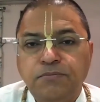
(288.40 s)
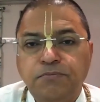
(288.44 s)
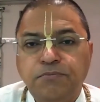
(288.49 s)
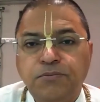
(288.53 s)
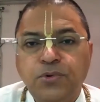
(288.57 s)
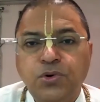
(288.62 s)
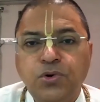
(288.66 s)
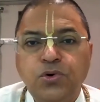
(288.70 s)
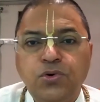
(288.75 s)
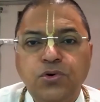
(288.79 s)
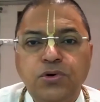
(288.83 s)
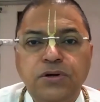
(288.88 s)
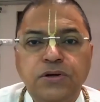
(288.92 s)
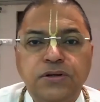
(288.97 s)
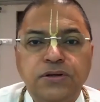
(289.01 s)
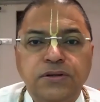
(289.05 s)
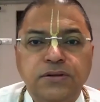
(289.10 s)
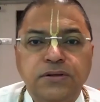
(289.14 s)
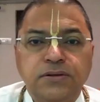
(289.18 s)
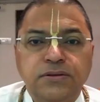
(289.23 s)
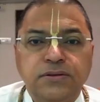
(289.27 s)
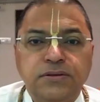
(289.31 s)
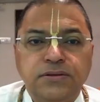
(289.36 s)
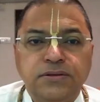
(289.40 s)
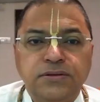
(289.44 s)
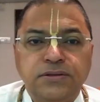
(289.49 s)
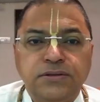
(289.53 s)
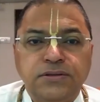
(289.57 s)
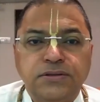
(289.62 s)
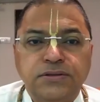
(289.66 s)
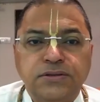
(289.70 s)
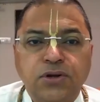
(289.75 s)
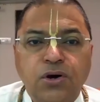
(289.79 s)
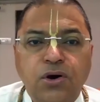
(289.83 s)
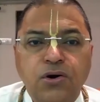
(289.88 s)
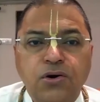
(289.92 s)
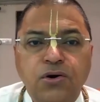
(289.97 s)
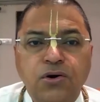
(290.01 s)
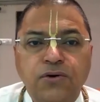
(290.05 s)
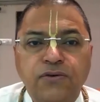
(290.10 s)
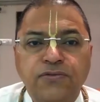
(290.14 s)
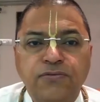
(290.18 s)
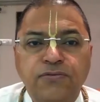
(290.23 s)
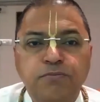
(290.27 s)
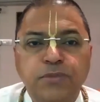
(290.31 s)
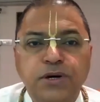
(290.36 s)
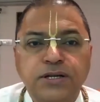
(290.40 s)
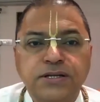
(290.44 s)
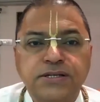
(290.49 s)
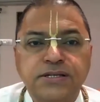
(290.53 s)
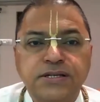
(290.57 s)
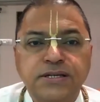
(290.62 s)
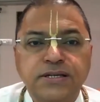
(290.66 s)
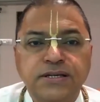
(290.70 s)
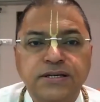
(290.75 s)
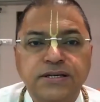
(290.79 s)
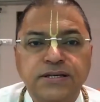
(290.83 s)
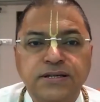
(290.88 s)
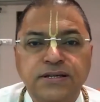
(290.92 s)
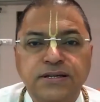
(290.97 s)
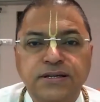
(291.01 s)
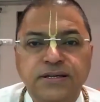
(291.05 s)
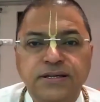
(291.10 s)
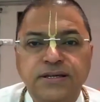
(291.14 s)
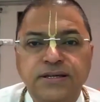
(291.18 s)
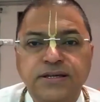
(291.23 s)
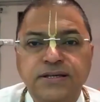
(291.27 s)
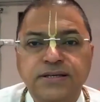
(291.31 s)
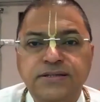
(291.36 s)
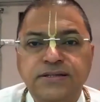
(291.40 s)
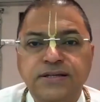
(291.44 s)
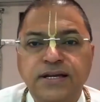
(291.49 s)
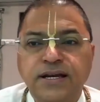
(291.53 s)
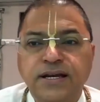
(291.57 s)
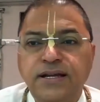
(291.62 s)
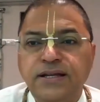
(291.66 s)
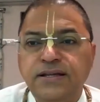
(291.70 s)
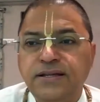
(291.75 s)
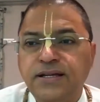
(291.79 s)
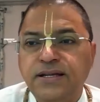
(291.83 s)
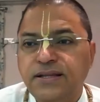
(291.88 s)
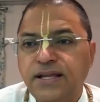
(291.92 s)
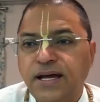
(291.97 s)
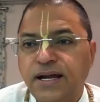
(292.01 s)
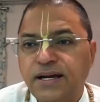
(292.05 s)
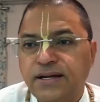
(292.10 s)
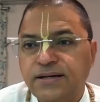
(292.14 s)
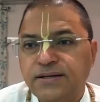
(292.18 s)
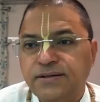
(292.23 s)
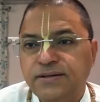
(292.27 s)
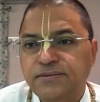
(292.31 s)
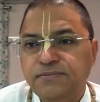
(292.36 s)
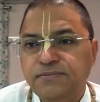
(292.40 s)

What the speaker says: more stock of mercy is hidden in that.